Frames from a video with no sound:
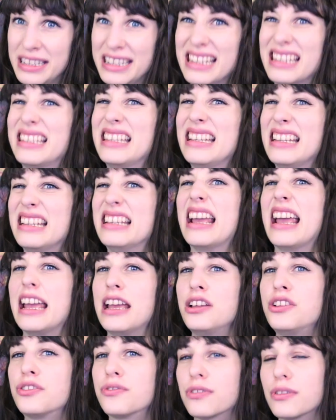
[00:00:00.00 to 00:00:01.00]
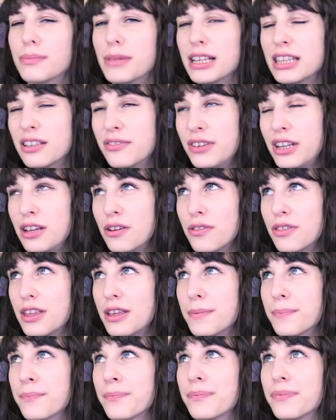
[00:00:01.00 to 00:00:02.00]
disengage from like the video
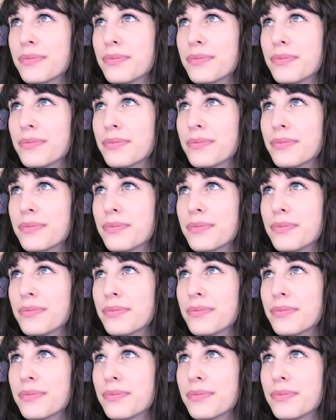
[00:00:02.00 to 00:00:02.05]
thing.